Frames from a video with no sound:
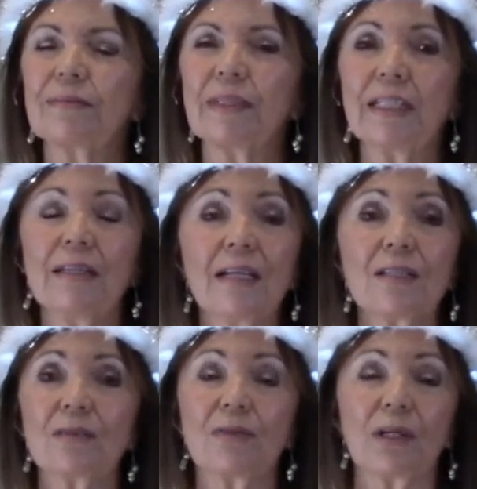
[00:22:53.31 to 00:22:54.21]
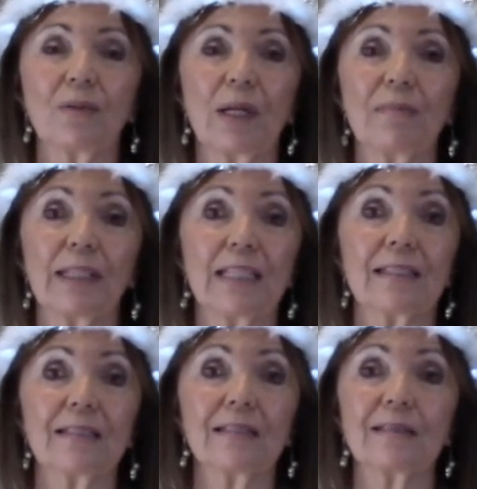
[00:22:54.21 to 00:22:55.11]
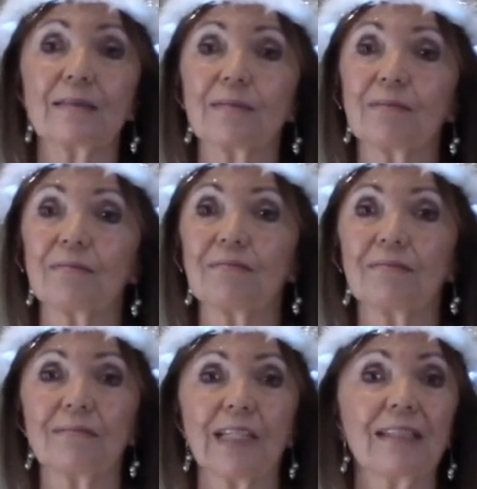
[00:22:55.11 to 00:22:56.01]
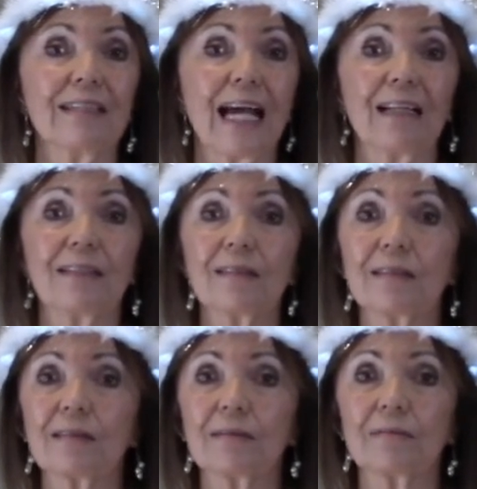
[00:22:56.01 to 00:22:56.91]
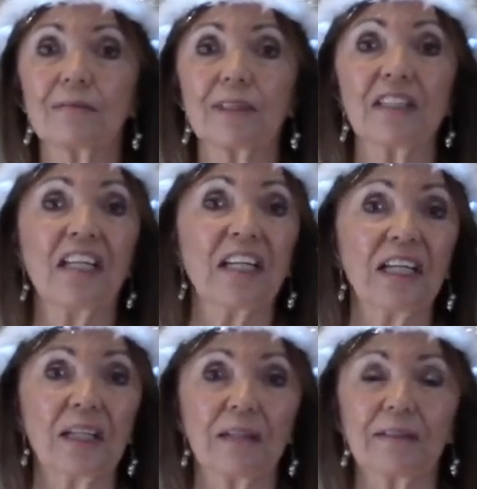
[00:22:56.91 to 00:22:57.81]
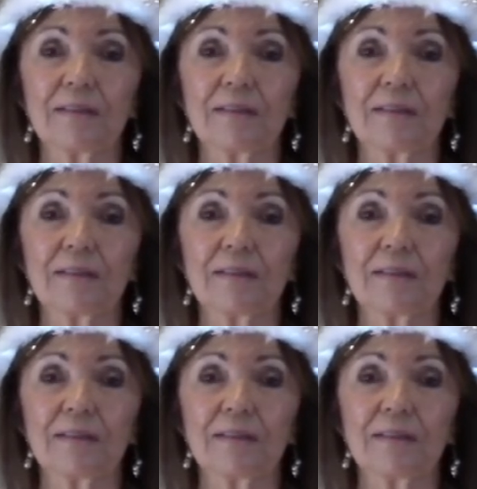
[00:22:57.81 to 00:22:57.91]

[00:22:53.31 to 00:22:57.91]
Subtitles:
in not so far away places like Dallas, Connecticut.